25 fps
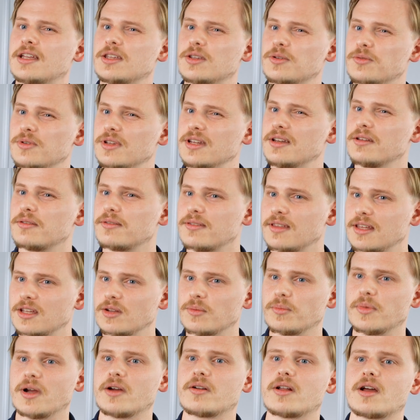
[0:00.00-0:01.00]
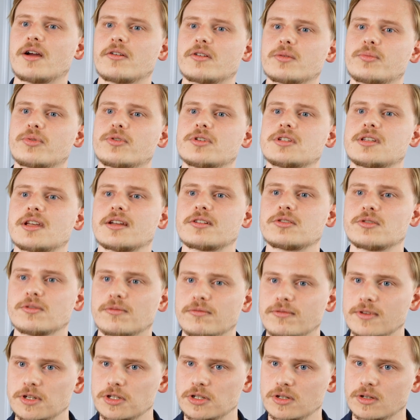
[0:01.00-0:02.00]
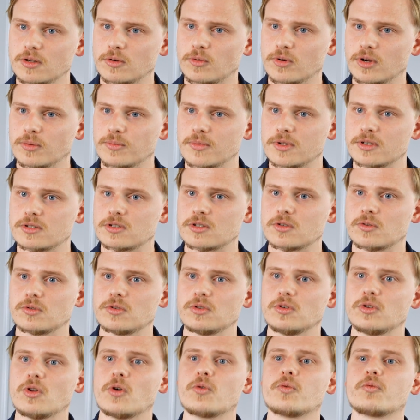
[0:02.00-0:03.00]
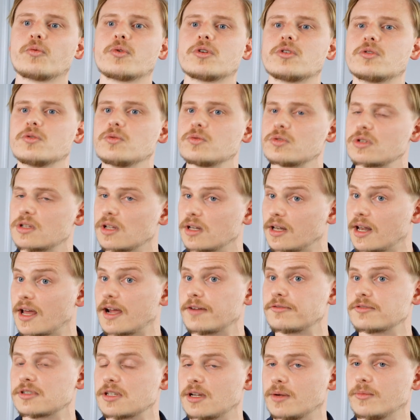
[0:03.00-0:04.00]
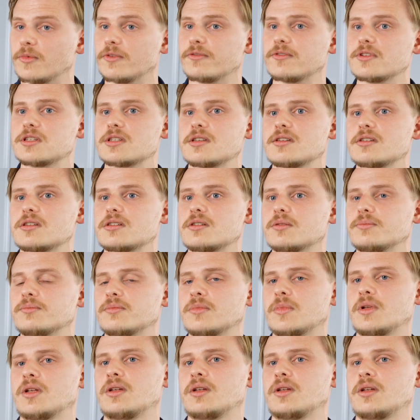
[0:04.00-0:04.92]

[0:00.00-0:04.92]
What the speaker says: you need to think about how to protect your vision equipment so you don't reduce the lifetime of the system.